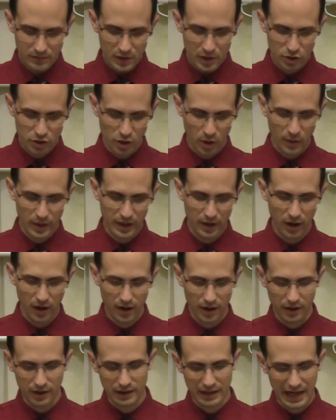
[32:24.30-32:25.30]
showing
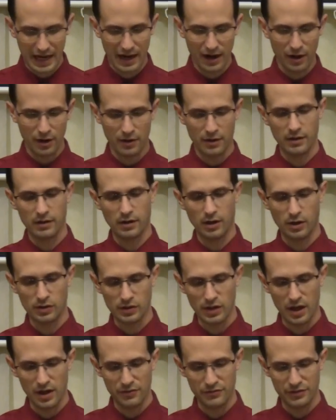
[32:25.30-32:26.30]
our care, our
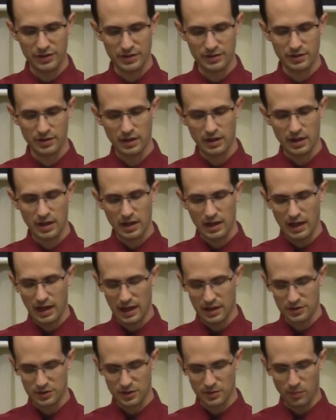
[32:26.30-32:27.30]
love, and
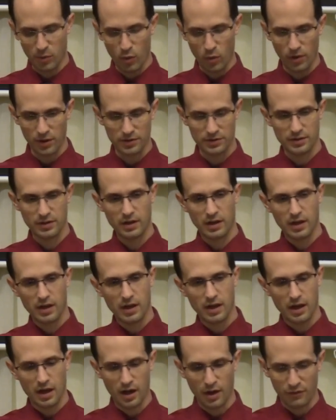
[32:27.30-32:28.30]
support
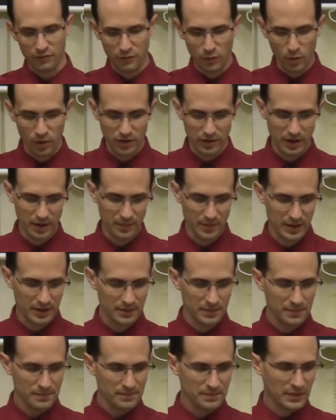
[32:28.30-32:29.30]
for them.
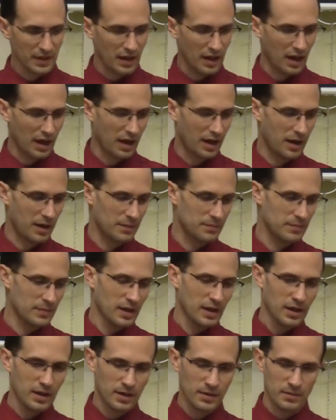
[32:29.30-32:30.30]
And
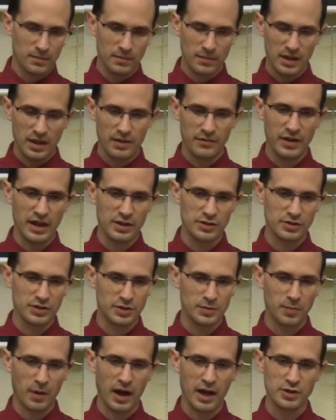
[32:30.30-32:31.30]

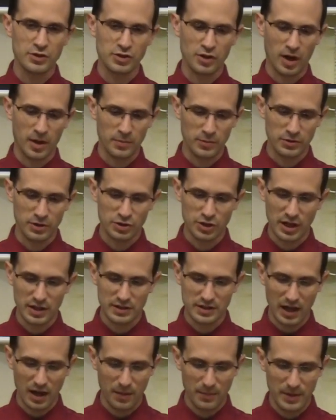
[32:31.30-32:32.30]
Evangelist Brian Sharp with the
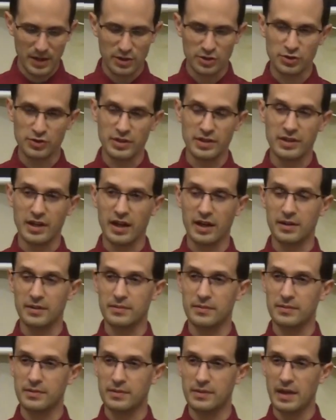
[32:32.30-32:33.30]
Gentile Ministry,
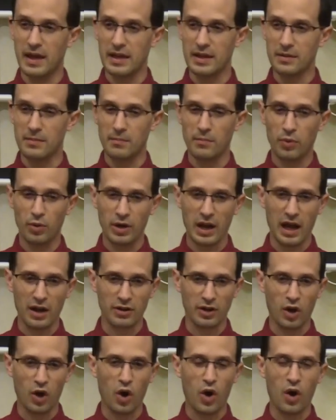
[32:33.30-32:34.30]
they put out
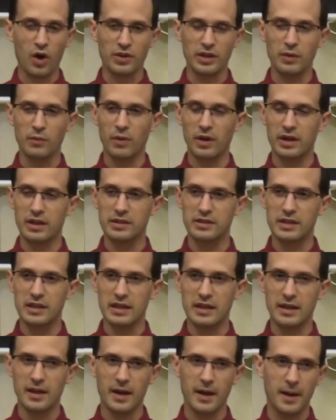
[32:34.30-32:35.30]
a call. They wanted
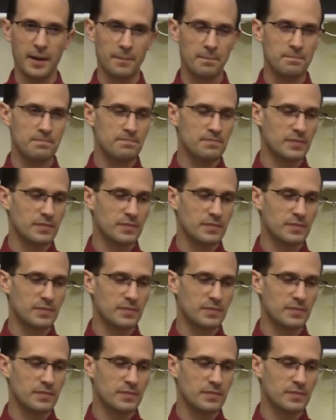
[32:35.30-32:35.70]
the